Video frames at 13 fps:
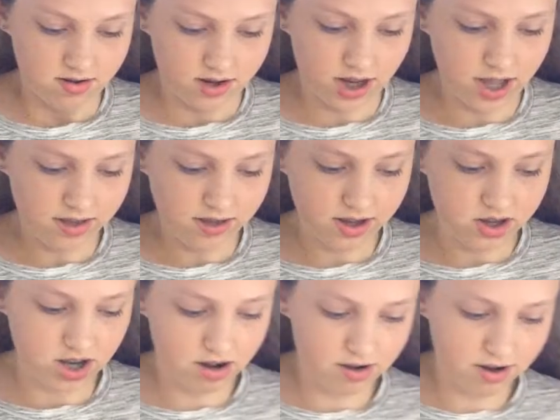Glacé
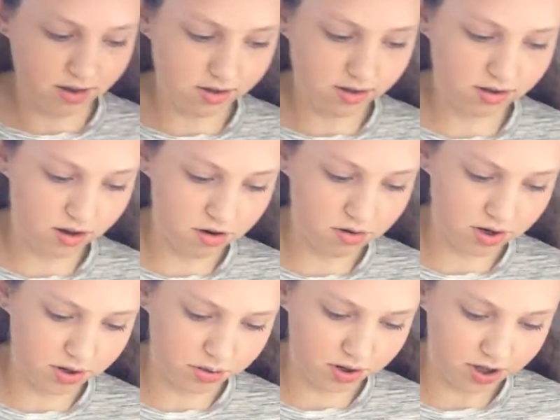cherries are so
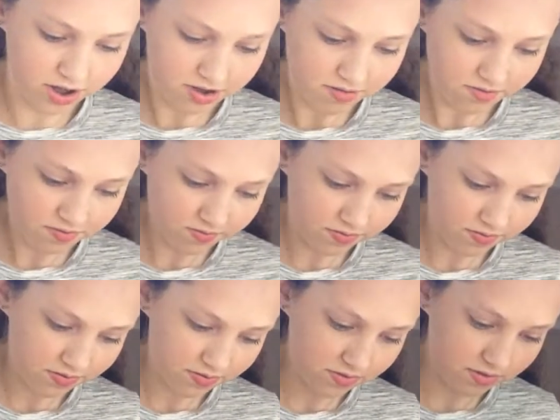annoying.
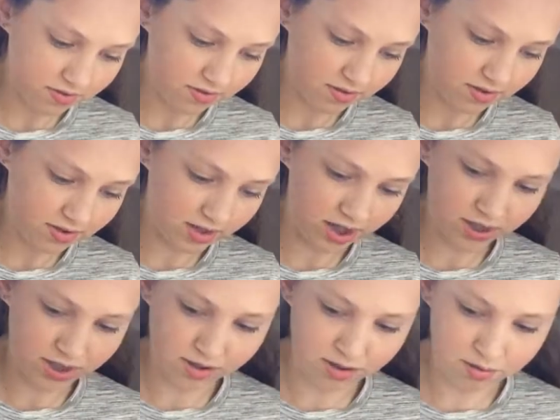Like,
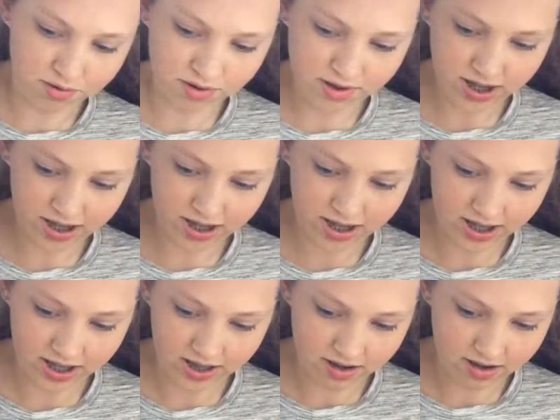they're so
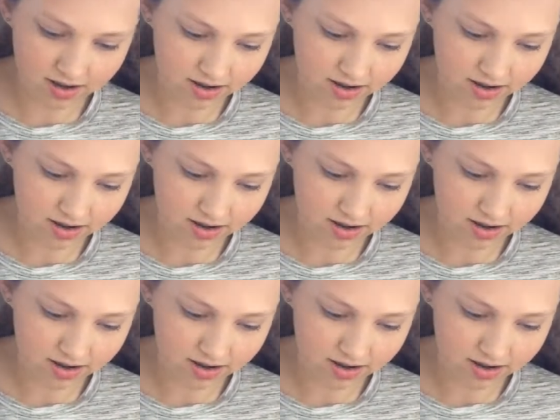sticky.